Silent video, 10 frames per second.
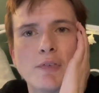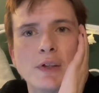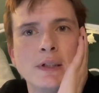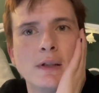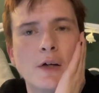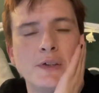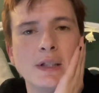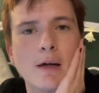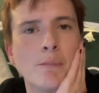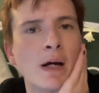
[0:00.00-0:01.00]
I didn't
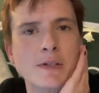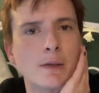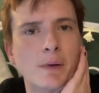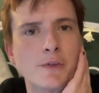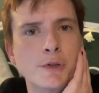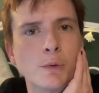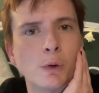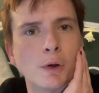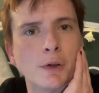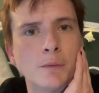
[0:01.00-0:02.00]
get back till about 2
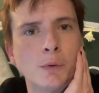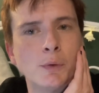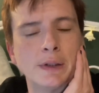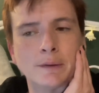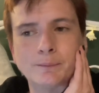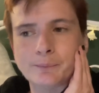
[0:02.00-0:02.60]
o'clock in the morning.